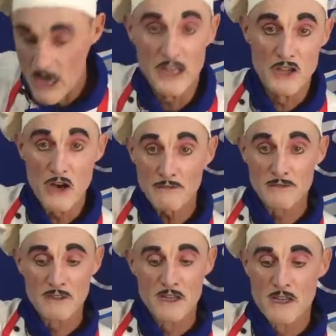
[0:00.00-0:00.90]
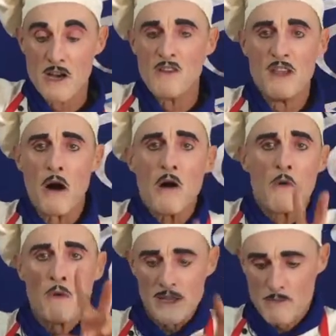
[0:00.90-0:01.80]
enough. Now,
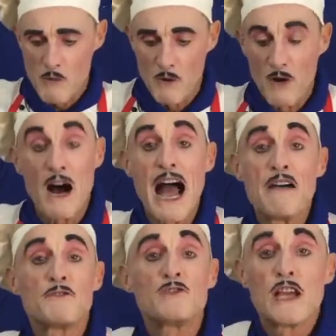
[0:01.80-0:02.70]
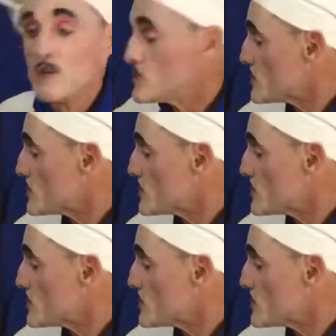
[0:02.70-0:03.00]
wait a moment. I have to tell you